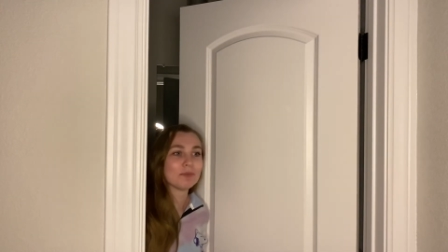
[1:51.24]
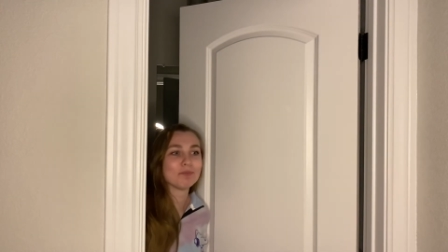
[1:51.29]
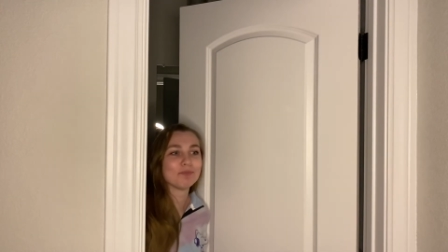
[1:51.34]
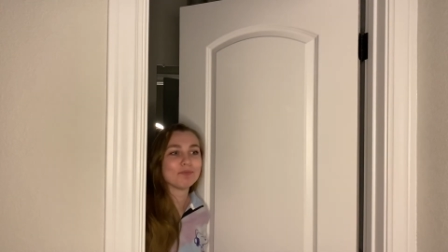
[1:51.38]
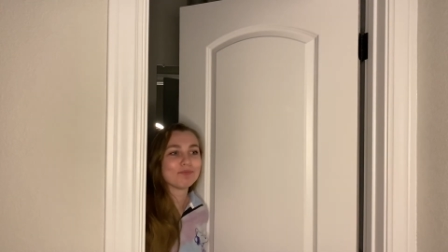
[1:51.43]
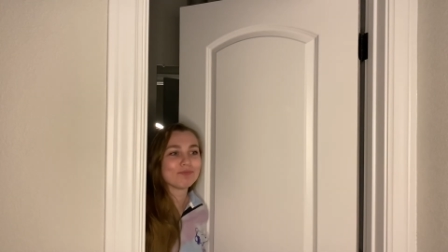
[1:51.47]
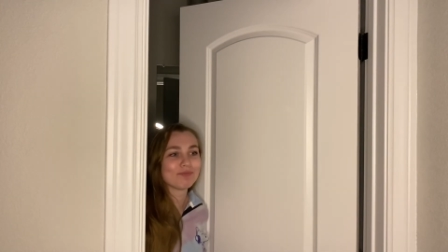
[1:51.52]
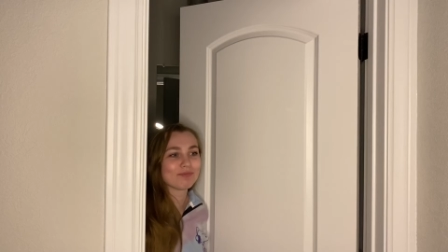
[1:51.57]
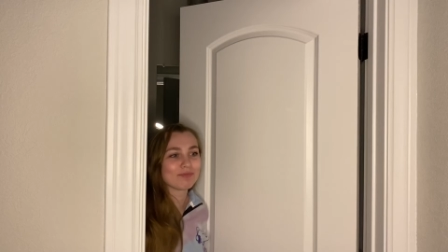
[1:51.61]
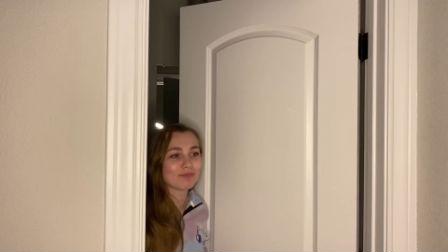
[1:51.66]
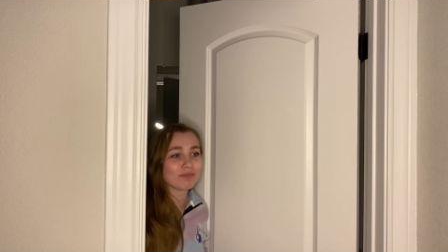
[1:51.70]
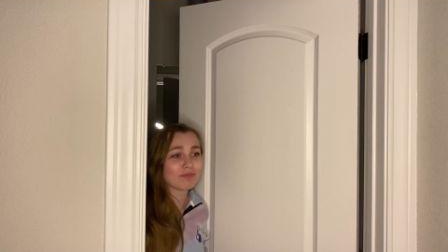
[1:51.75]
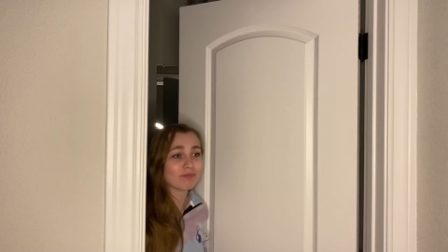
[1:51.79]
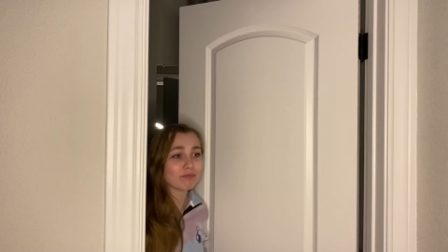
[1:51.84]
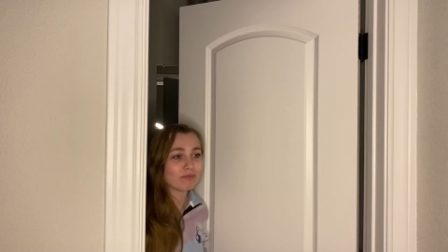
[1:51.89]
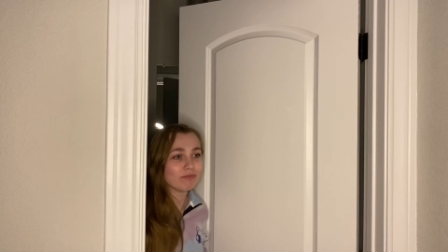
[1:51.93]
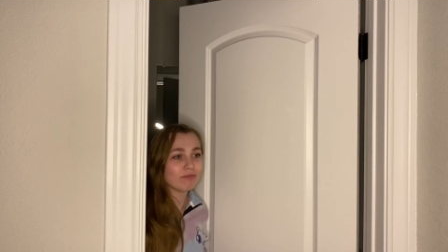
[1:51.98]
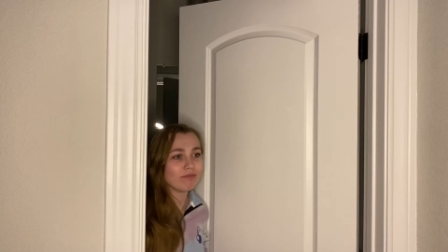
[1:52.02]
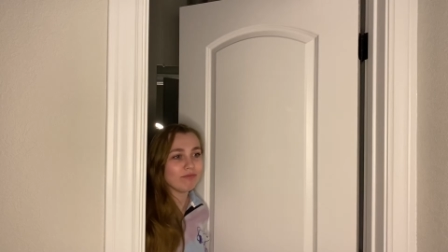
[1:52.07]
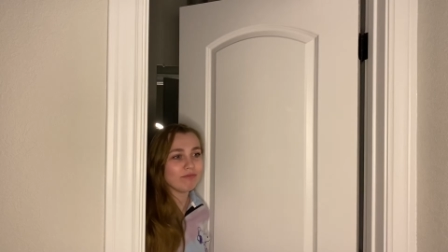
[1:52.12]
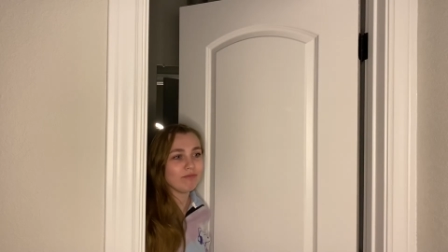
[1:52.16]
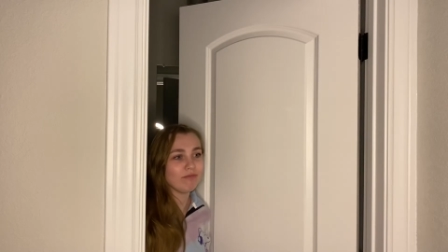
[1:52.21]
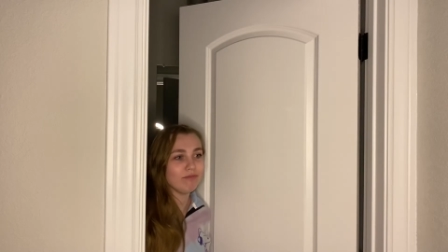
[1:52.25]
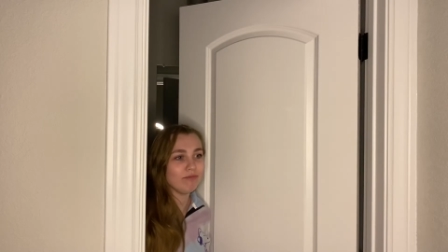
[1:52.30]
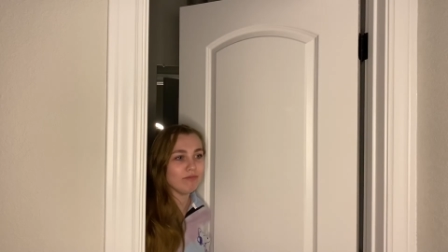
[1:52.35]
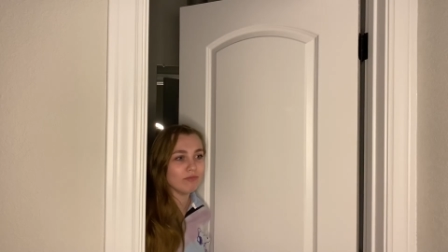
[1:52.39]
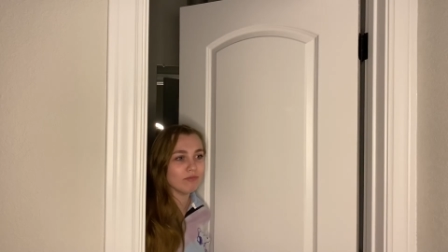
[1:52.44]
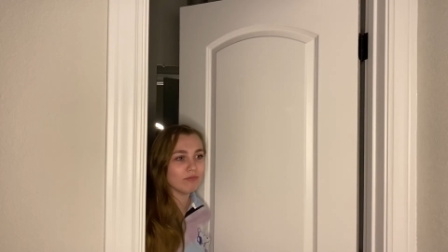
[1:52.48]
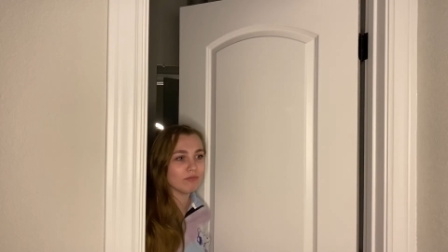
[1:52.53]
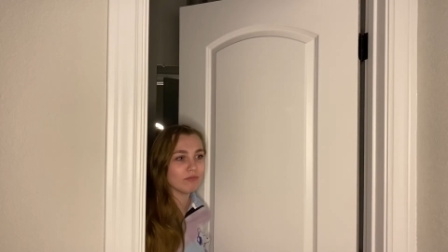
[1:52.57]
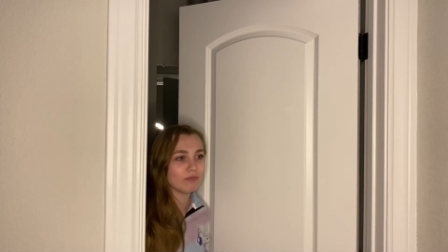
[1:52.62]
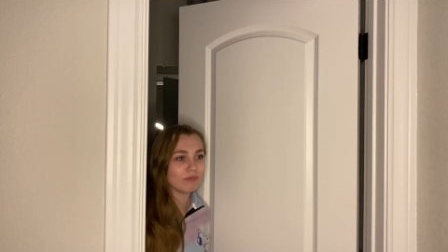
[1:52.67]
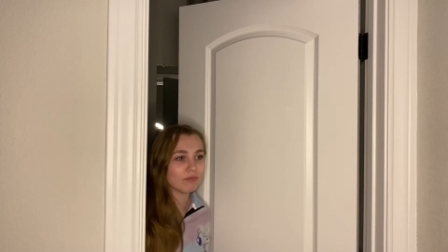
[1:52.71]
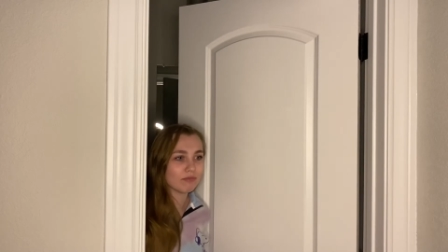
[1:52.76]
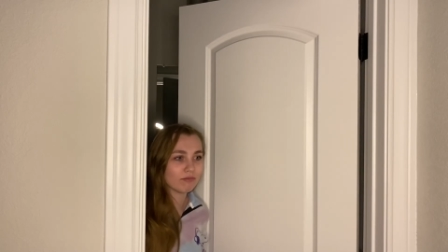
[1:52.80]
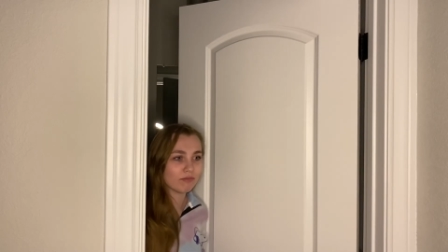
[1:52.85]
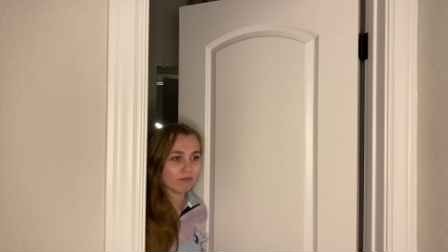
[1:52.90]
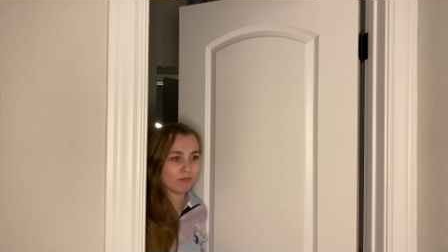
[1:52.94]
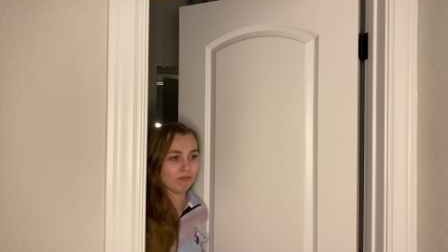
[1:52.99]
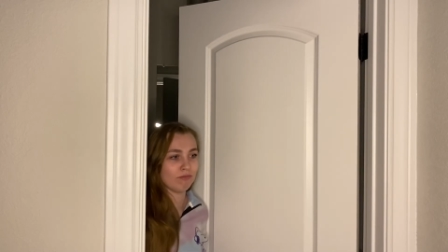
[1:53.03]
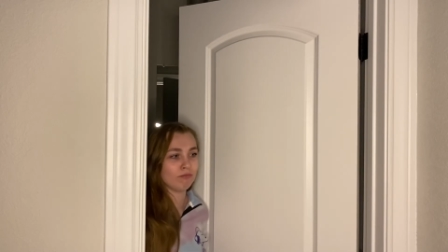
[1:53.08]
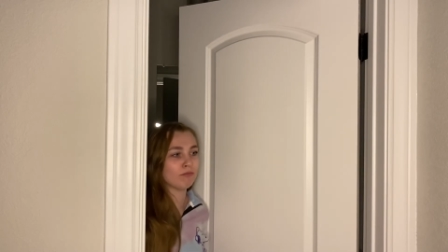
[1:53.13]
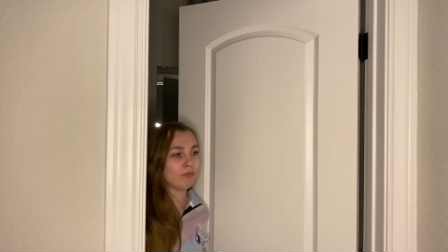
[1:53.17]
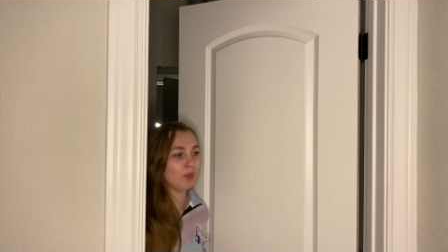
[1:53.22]
Not you. You sure?
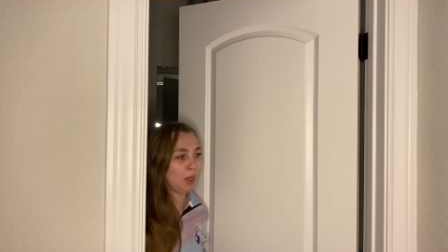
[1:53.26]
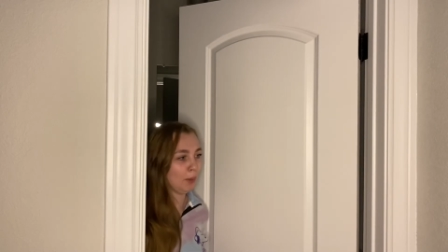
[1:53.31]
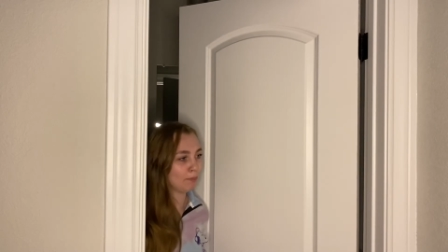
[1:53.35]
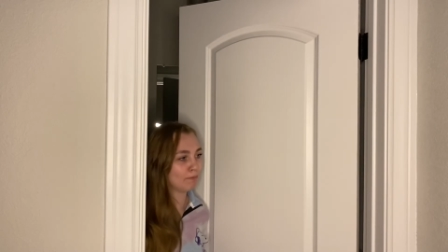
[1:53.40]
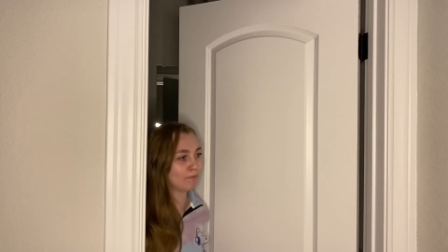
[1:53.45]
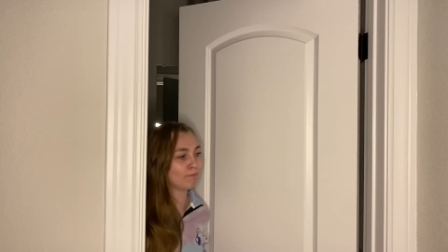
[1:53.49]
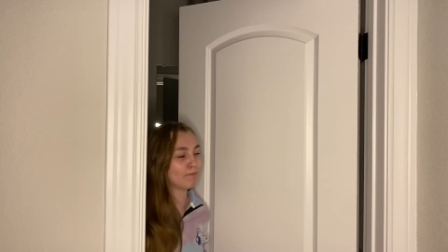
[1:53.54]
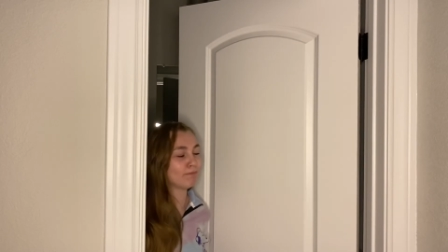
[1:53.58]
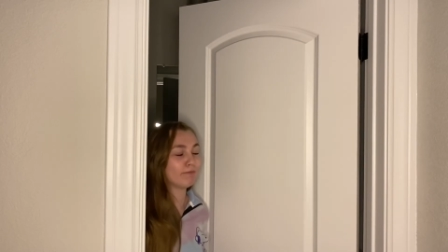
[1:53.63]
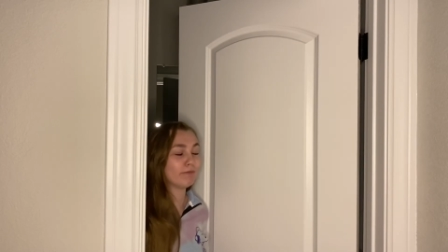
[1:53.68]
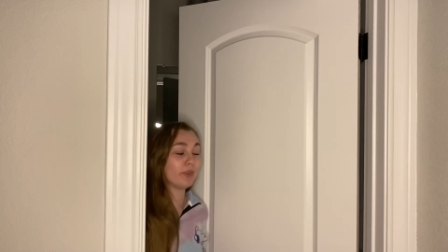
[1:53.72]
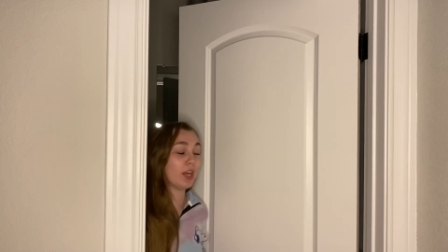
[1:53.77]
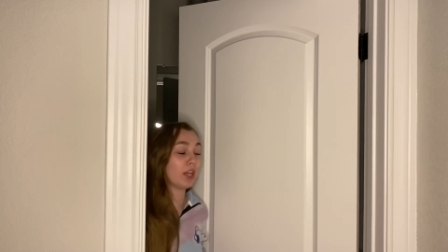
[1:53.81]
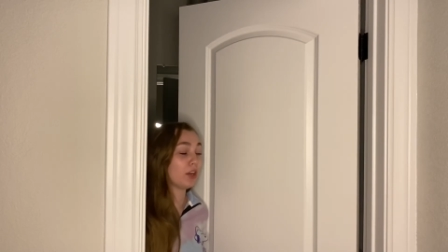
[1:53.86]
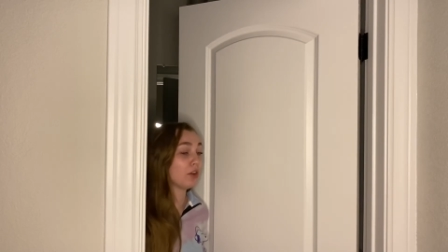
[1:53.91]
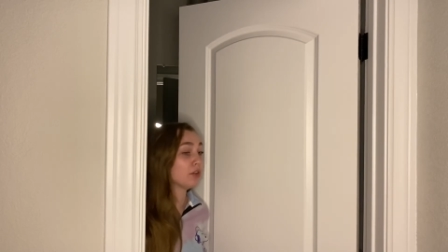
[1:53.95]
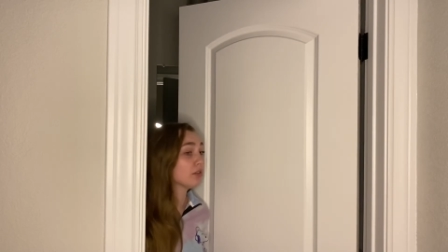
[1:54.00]
Yep. I know